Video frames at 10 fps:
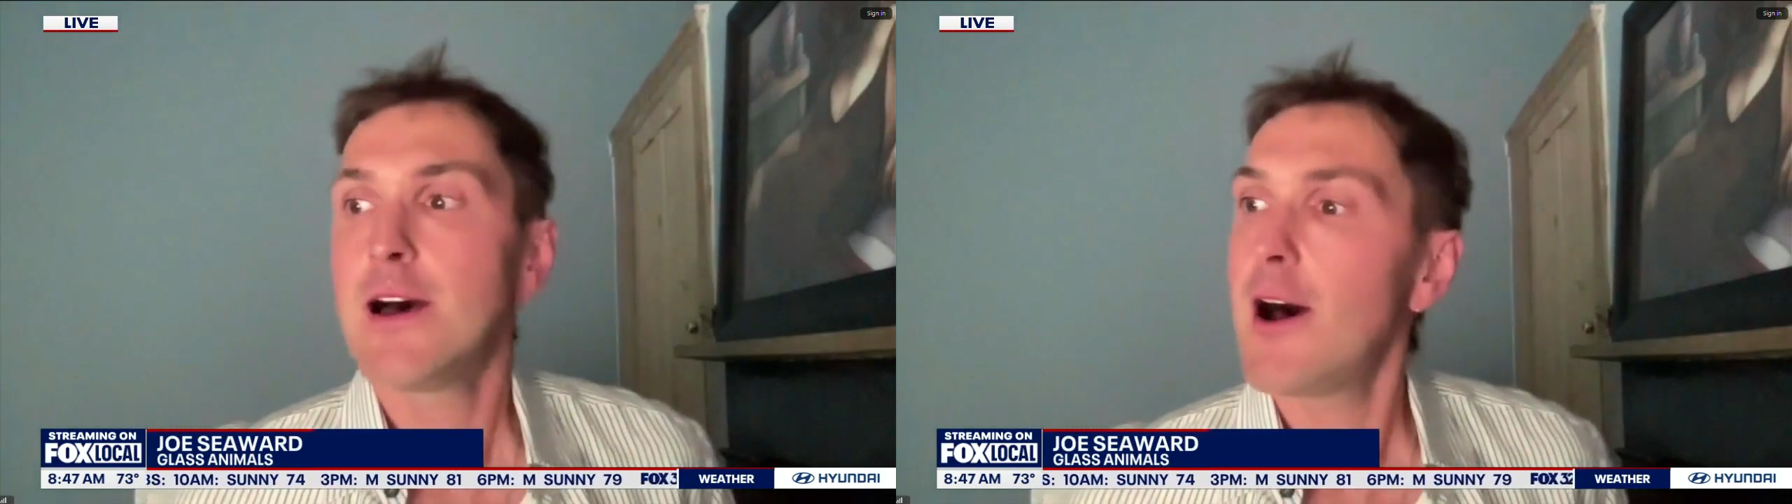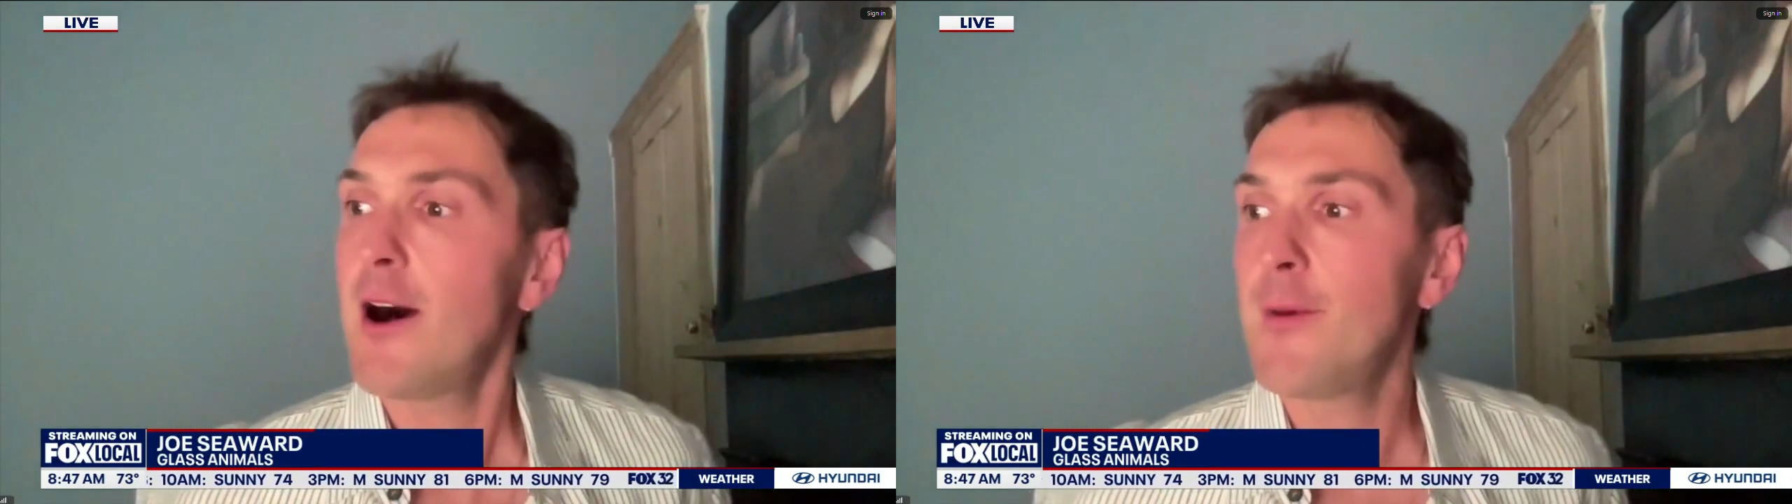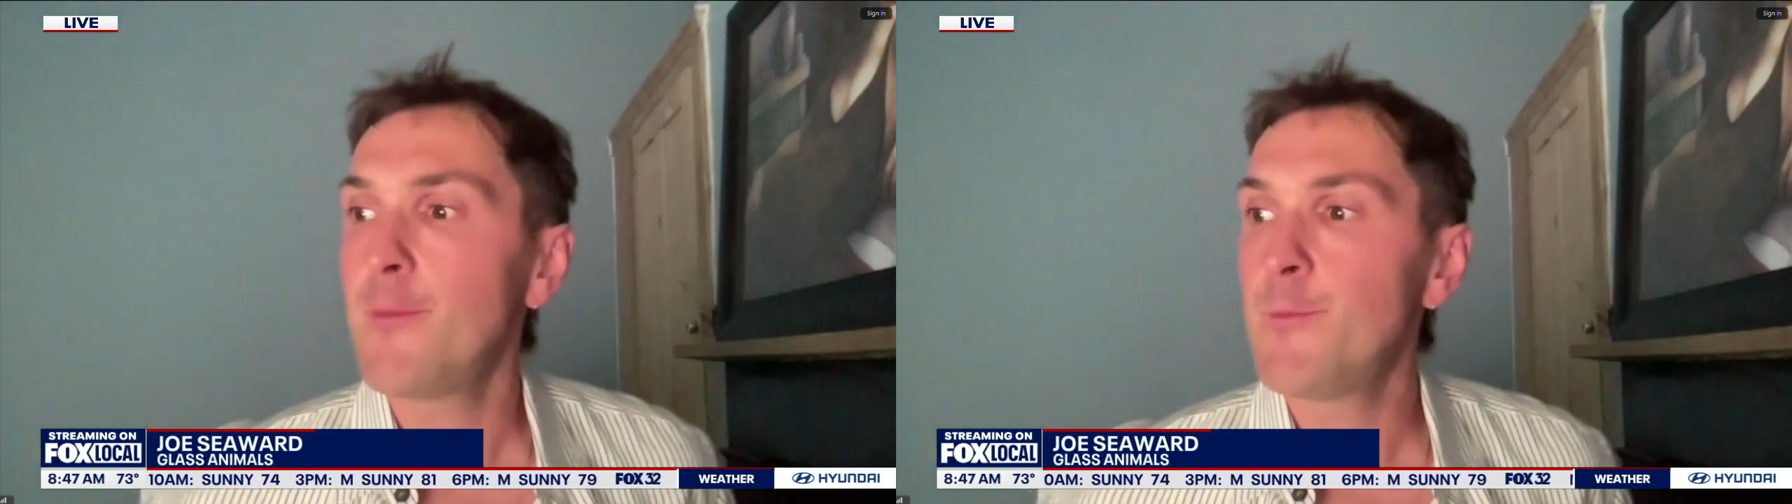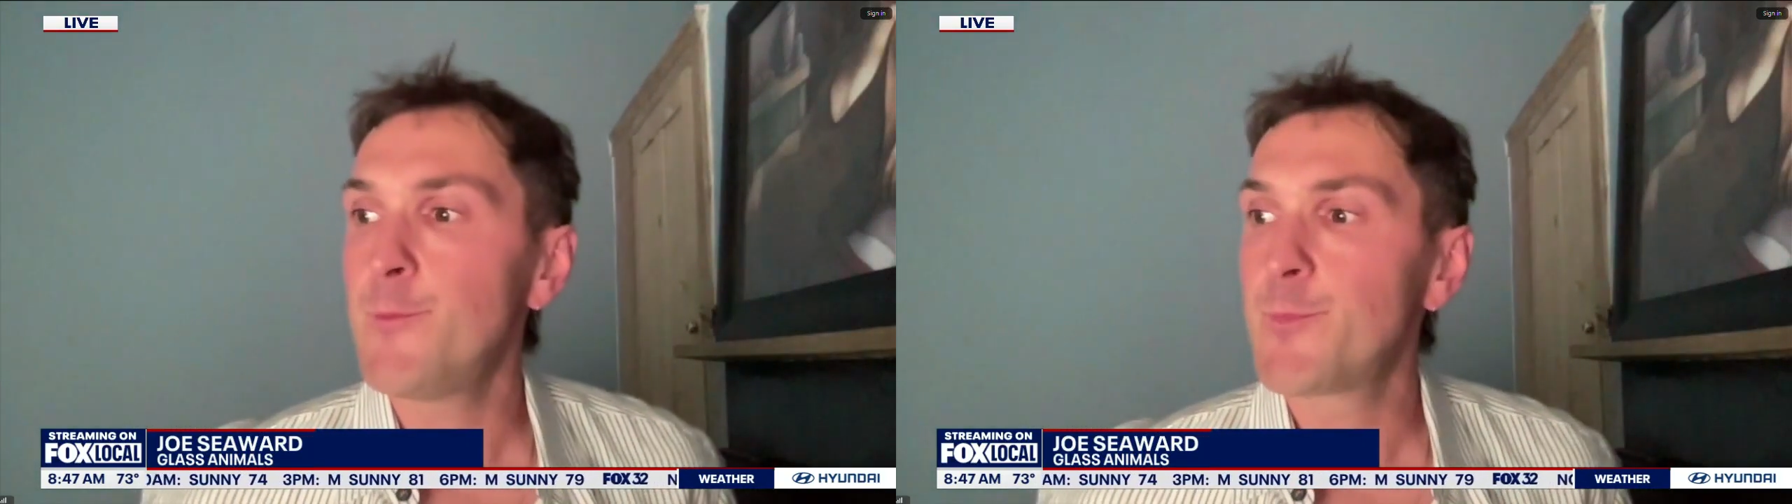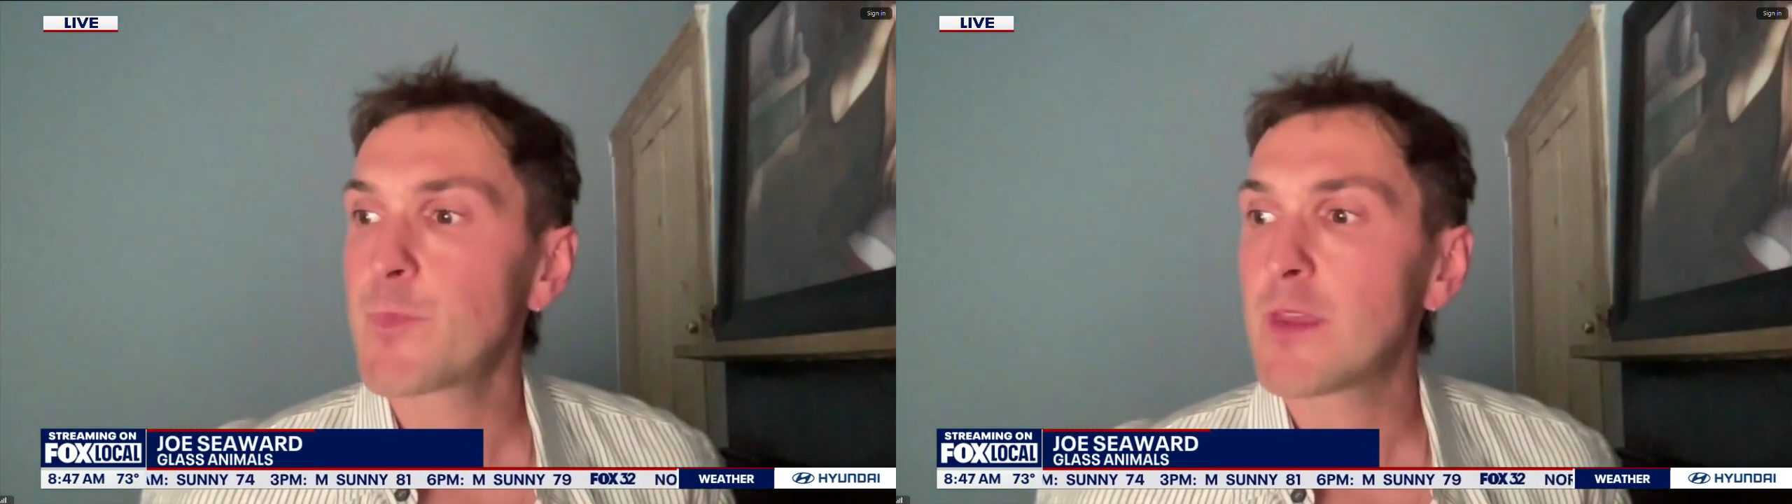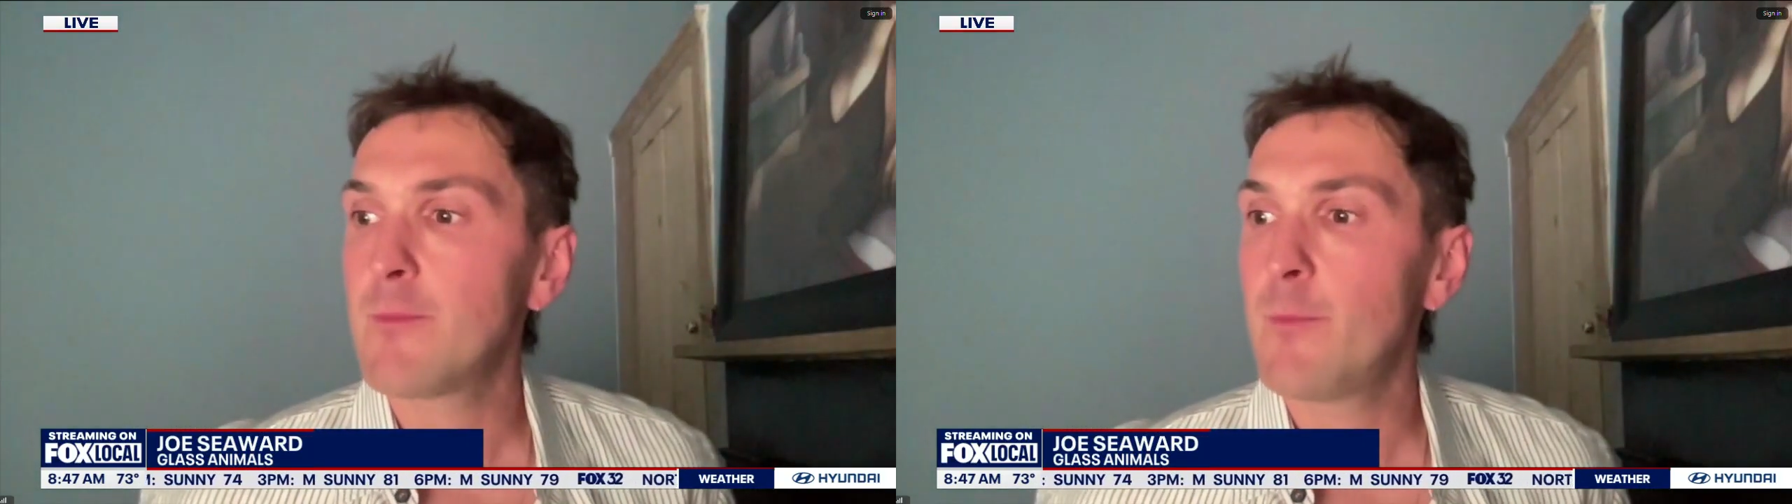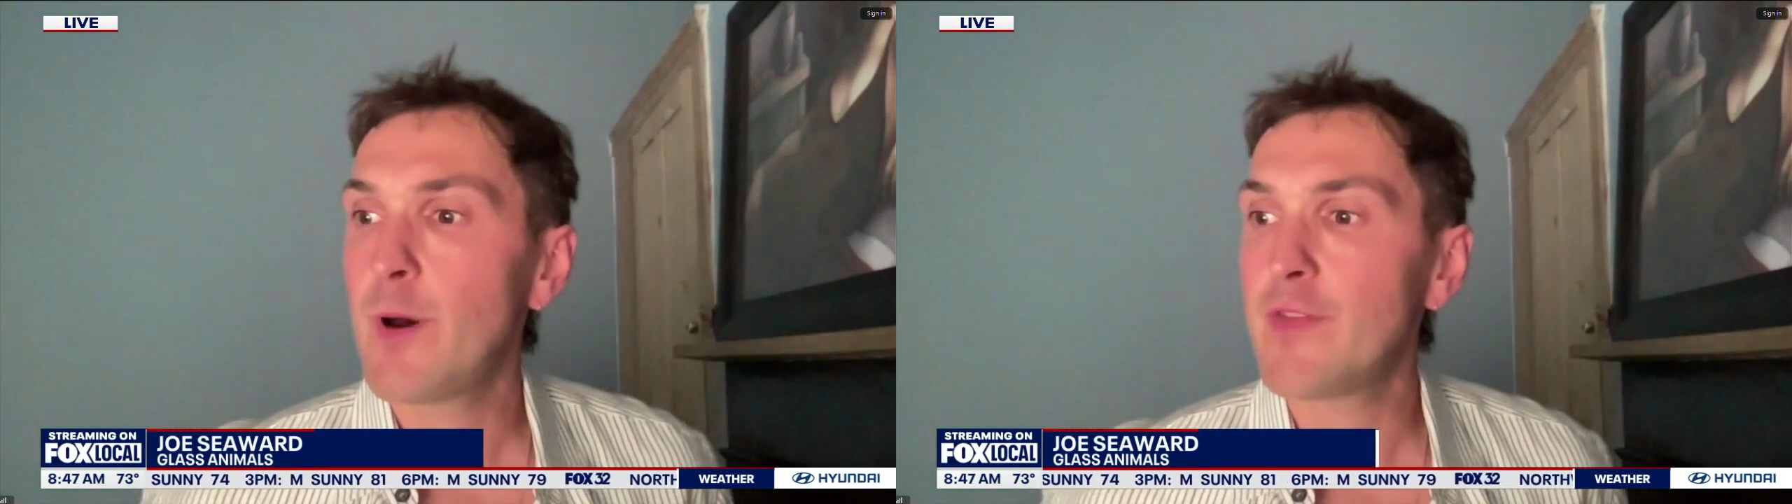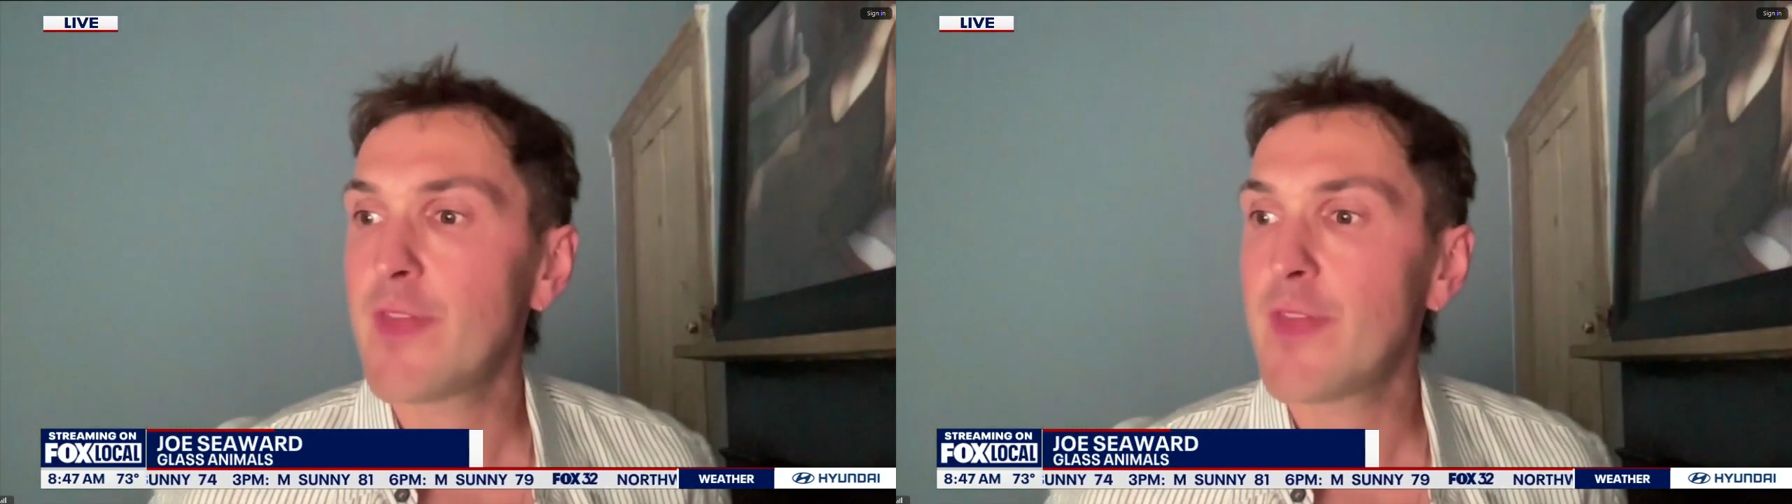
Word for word: um, but